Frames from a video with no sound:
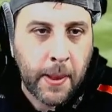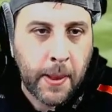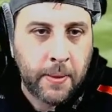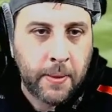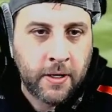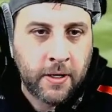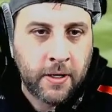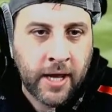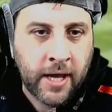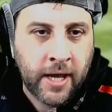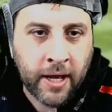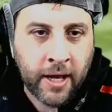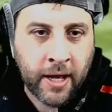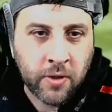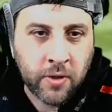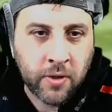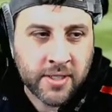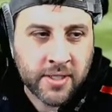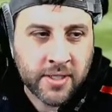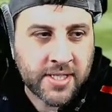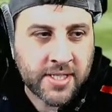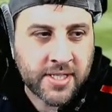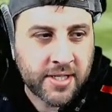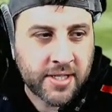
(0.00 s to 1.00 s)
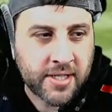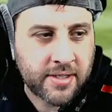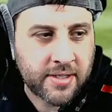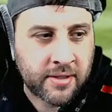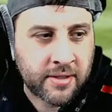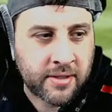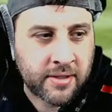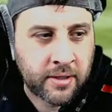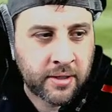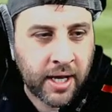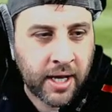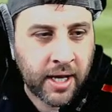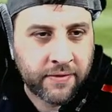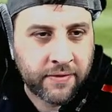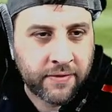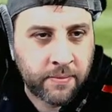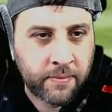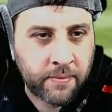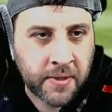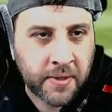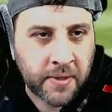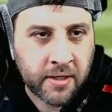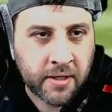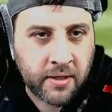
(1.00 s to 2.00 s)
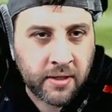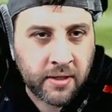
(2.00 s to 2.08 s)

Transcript: how consistent you have to be